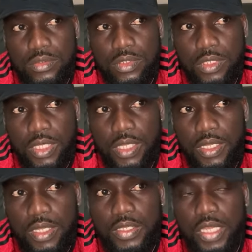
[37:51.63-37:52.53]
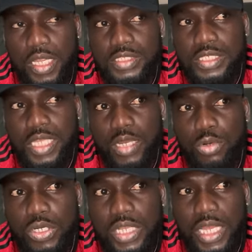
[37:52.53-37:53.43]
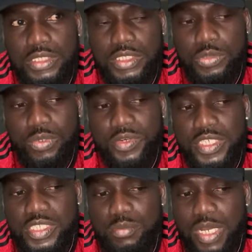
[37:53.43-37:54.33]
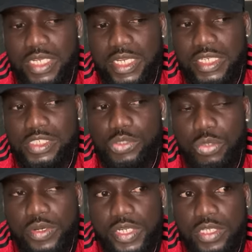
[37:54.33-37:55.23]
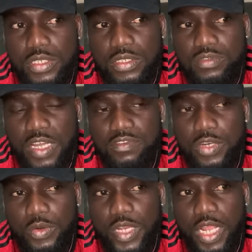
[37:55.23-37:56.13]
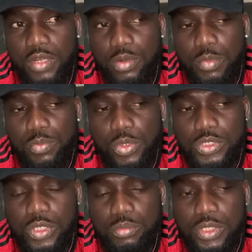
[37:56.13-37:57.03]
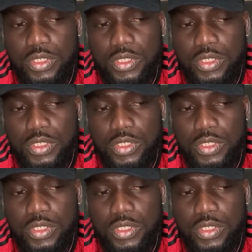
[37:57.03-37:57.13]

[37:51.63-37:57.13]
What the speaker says: Okay. Yeah, as I talk about that, you see we reached the man in the story from Florida from a post up.